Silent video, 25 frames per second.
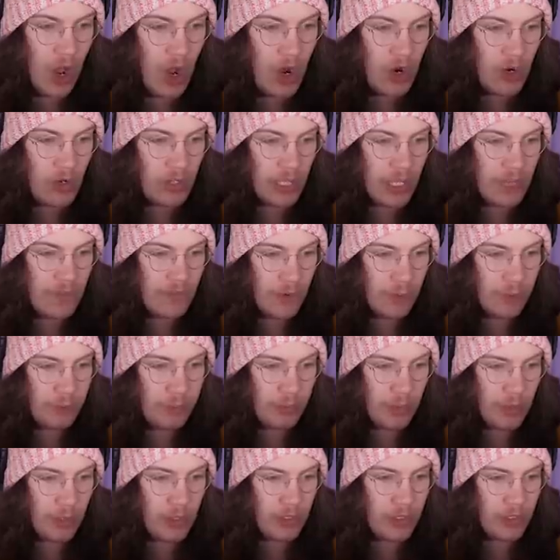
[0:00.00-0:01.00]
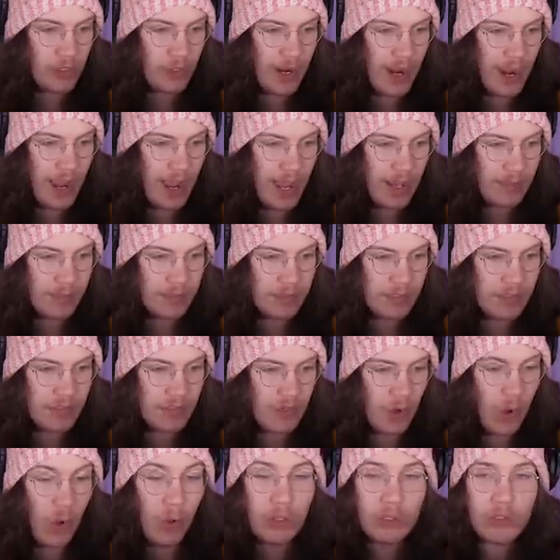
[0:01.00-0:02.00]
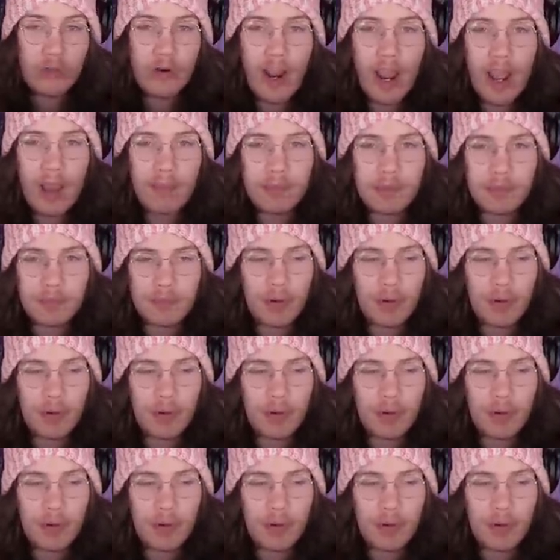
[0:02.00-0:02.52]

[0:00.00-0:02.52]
only for blue crabs. All crabs,